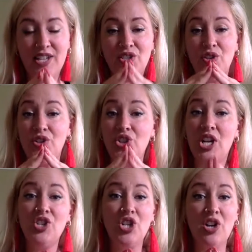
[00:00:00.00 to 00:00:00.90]
So you're
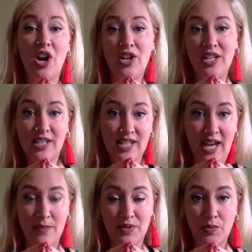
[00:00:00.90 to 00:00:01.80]
changing
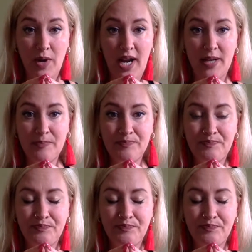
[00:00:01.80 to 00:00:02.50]
archetypes, right?